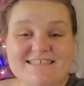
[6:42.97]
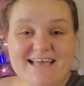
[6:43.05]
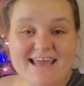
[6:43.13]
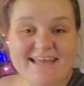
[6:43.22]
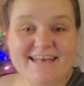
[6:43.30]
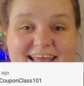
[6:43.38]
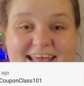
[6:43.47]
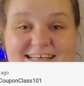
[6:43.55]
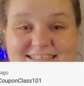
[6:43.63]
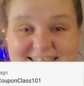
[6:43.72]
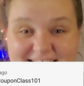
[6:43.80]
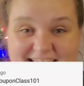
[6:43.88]
Sandy,
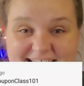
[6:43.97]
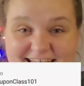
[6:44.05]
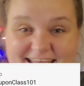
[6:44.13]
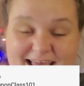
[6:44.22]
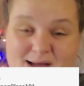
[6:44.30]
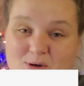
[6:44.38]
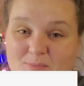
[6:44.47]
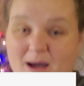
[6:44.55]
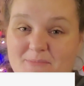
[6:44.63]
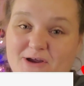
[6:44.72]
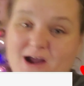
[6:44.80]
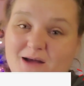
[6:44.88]
Sandy, I'm gonna
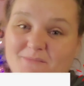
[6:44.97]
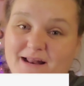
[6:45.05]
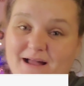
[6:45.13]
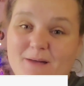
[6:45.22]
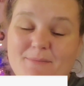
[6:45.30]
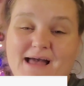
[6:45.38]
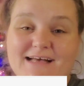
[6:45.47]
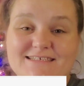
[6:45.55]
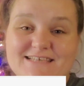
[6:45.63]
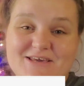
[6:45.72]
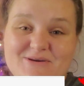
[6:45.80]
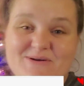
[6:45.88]
pop your comment up. I
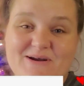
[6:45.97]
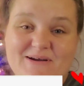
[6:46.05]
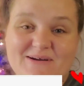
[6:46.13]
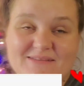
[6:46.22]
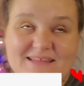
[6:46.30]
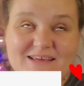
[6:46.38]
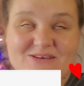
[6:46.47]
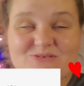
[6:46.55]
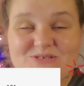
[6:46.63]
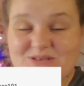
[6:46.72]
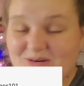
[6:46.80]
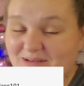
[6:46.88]
see you, girl. Thank you
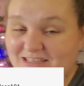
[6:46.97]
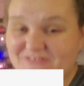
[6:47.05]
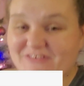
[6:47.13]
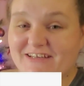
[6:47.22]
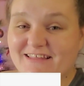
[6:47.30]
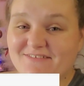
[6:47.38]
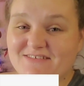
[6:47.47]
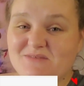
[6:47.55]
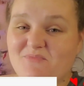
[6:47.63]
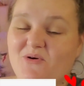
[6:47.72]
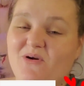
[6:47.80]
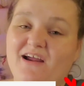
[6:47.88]
so much for your love and
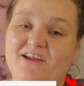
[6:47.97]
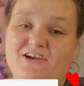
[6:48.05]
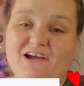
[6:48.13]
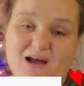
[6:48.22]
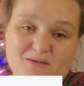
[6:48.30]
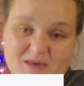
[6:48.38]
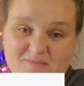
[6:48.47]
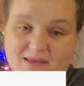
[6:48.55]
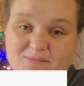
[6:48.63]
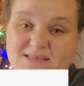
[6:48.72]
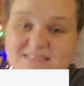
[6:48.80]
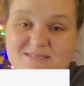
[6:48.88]
support. Your comment
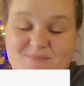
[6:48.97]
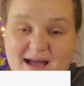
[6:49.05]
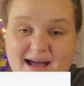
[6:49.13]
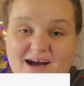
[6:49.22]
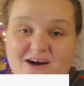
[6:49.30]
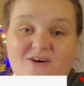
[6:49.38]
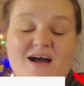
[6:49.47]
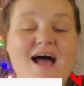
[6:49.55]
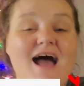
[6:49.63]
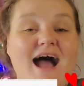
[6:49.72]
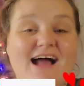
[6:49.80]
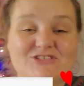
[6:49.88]
made me smile.
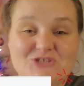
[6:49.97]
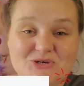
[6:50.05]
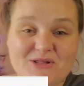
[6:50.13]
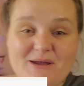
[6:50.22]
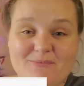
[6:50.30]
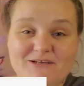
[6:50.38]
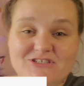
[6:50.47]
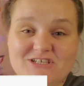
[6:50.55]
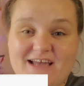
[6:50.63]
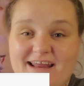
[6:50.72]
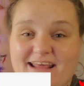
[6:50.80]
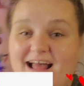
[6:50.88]
I truly
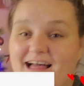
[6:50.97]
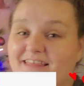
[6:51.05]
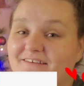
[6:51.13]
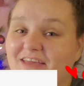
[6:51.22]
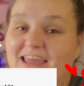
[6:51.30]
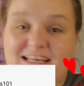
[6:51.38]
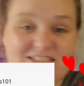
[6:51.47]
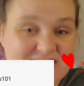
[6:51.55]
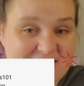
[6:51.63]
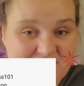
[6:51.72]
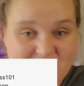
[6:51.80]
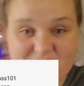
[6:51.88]
appreciate it. I love each and
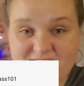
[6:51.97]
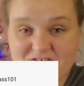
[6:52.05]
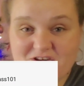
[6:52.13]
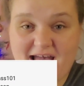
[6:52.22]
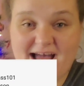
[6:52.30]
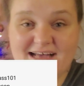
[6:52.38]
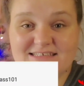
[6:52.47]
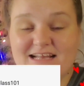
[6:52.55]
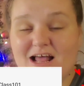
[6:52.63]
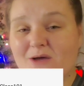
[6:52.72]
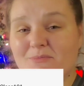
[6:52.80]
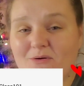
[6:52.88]
every one of you guys, and
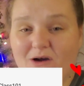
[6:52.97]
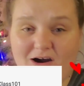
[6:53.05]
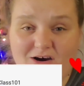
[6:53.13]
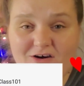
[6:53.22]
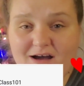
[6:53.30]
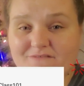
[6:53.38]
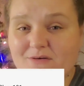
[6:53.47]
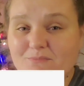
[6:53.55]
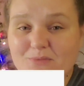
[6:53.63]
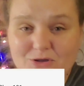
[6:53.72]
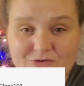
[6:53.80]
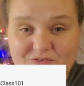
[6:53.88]
I hope you all have a
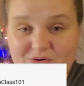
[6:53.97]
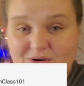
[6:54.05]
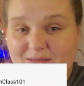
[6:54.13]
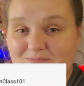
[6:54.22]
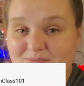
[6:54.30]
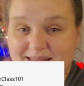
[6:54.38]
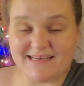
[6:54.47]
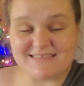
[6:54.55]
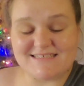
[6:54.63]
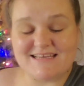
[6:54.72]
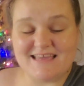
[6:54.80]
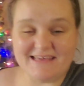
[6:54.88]
beautiful and
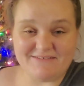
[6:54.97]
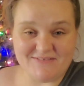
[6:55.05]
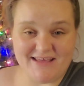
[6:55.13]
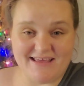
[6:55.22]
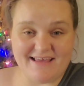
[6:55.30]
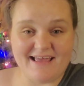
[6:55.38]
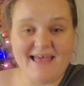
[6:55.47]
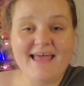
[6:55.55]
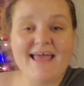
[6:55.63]
blessed evening.